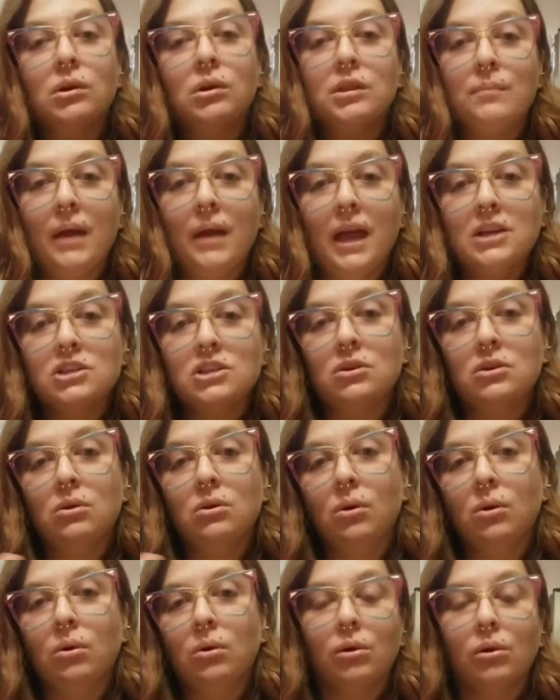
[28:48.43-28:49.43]
or the
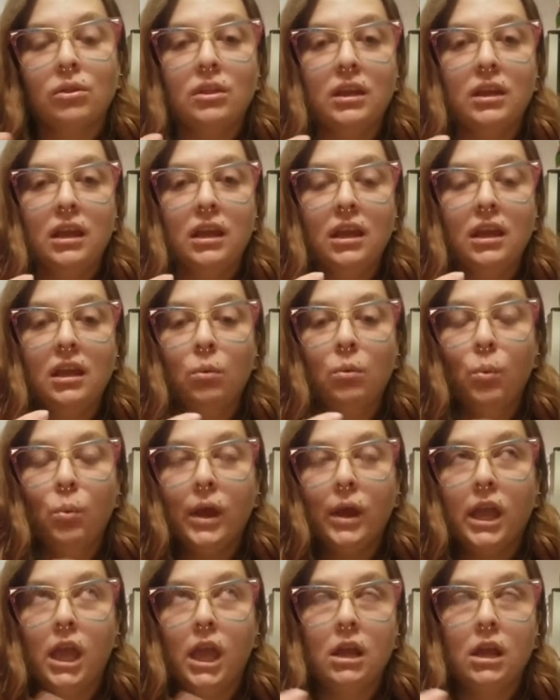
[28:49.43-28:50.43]
magical or the
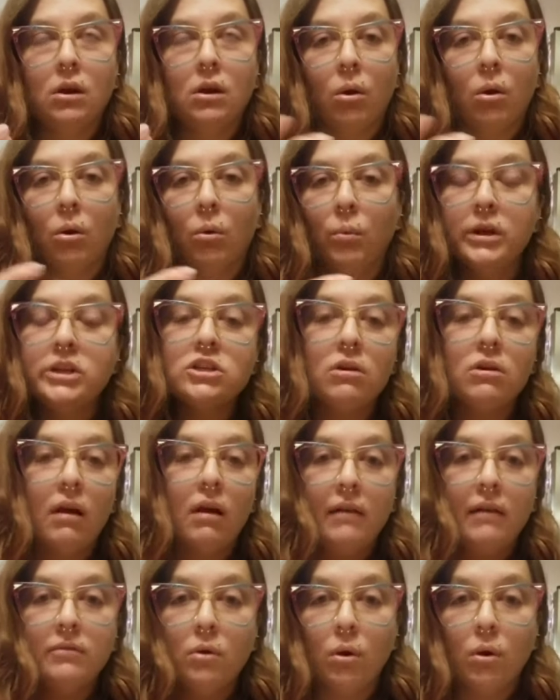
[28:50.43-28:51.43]
Wiccan or
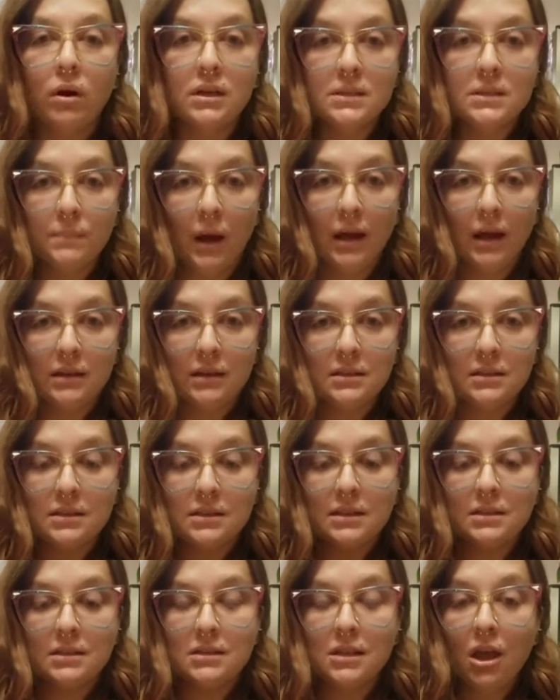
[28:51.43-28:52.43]
witchcraft
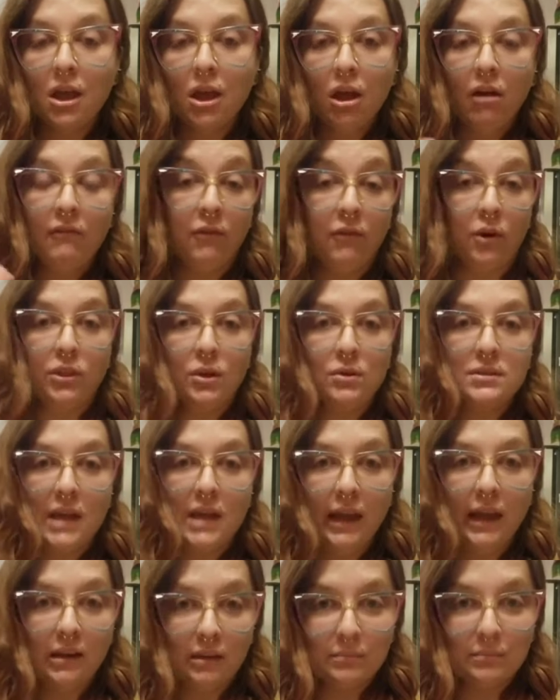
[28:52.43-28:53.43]
correspondences for those
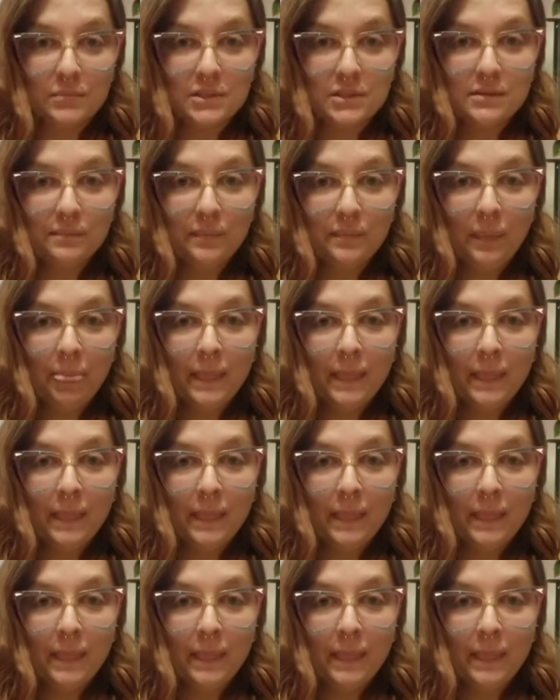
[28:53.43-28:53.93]
items.